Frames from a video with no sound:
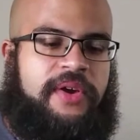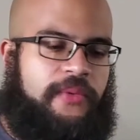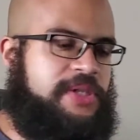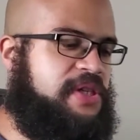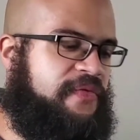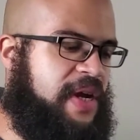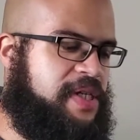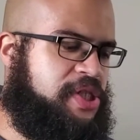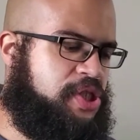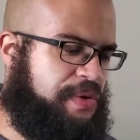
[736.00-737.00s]
which is
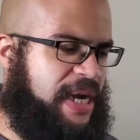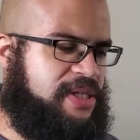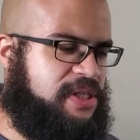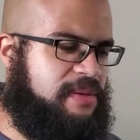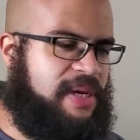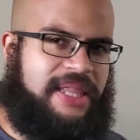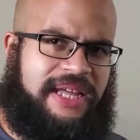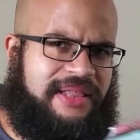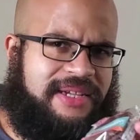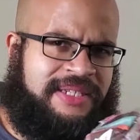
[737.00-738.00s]
very strange to me
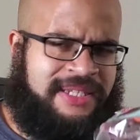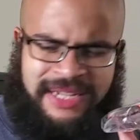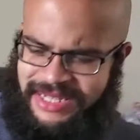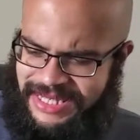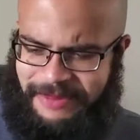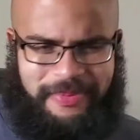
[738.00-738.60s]
that this is the